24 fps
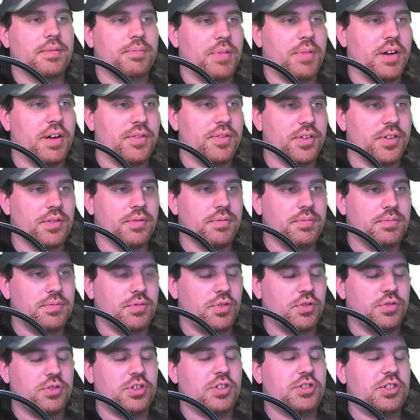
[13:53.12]
of her,
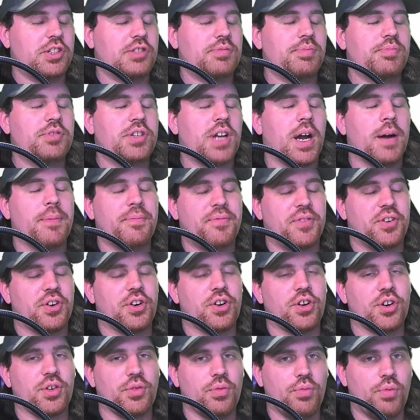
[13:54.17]
or just comfort her